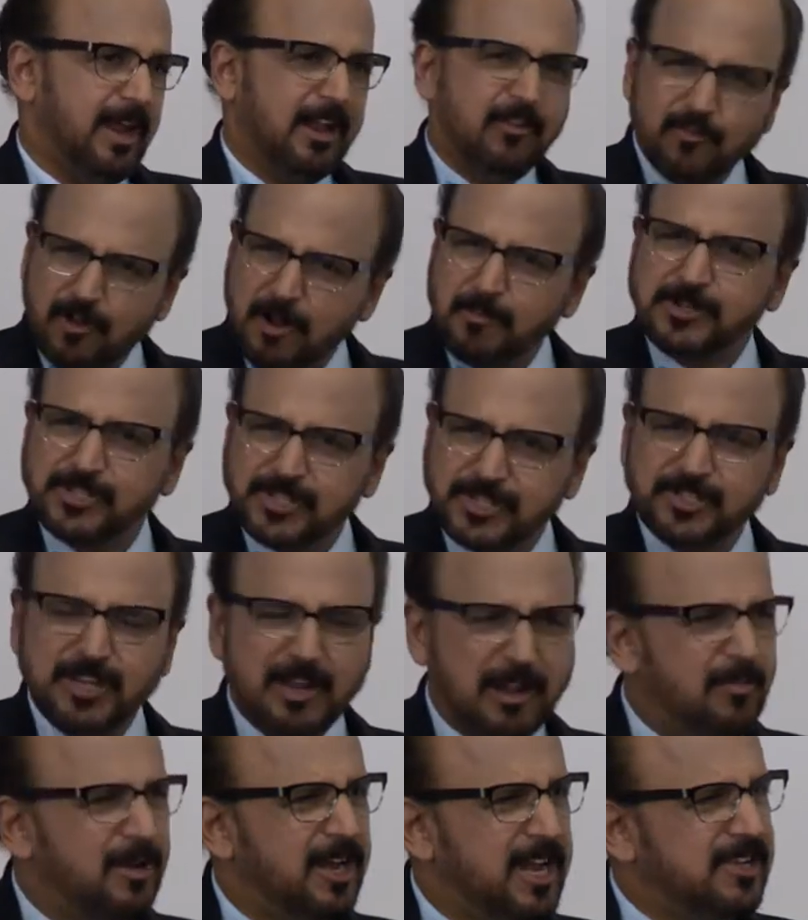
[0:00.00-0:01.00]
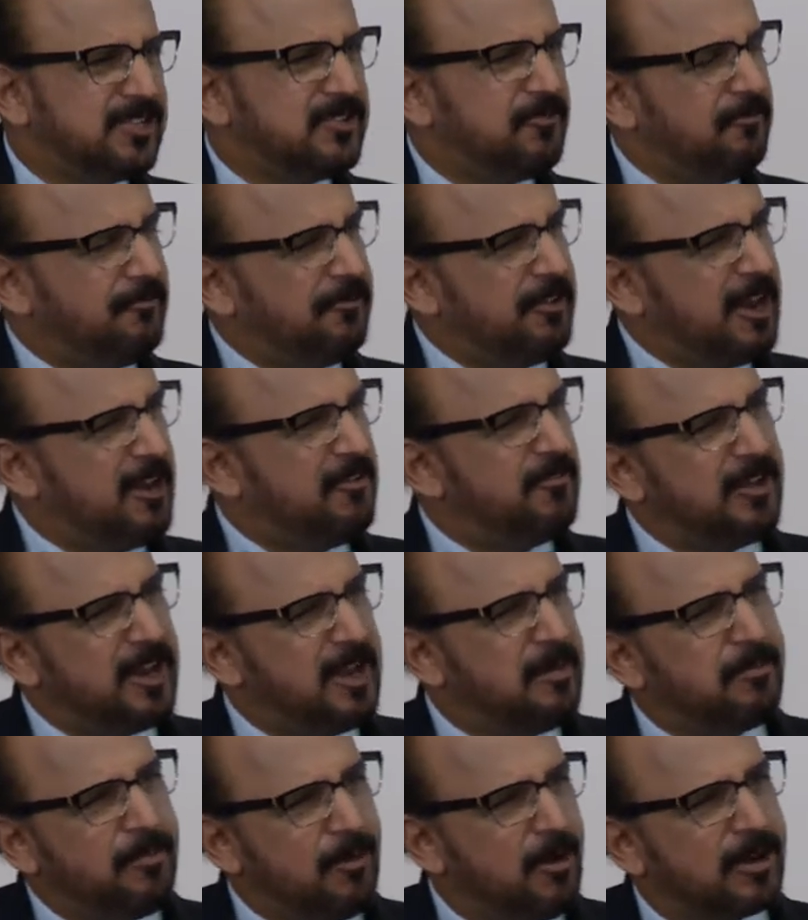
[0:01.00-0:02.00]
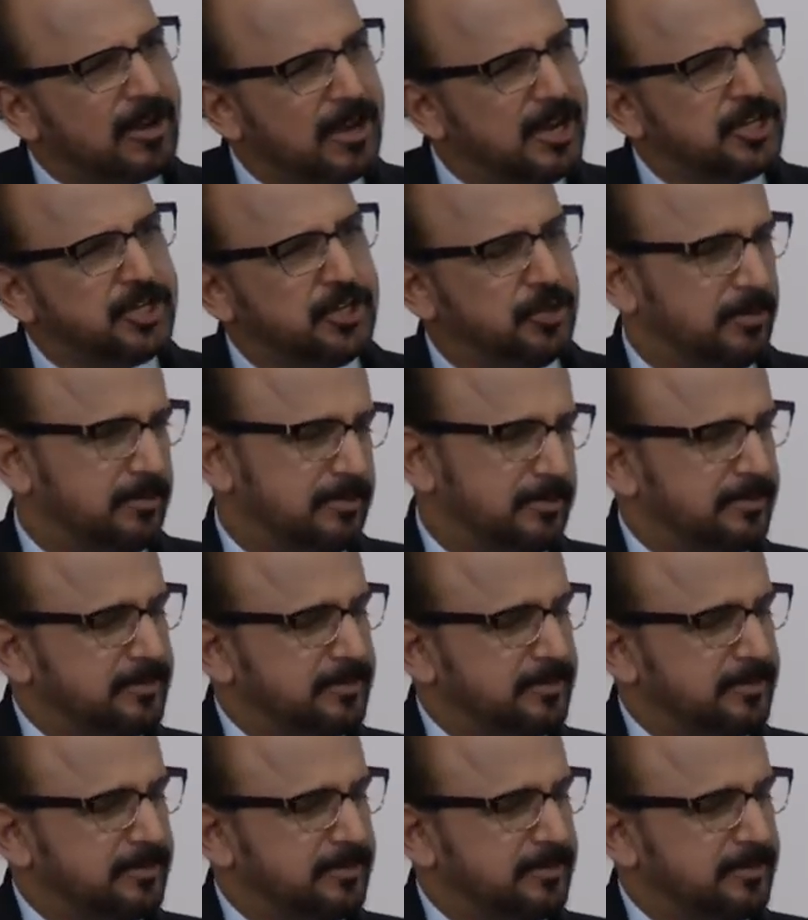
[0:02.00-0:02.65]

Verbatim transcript: Environment sustainability is a very, very important issue.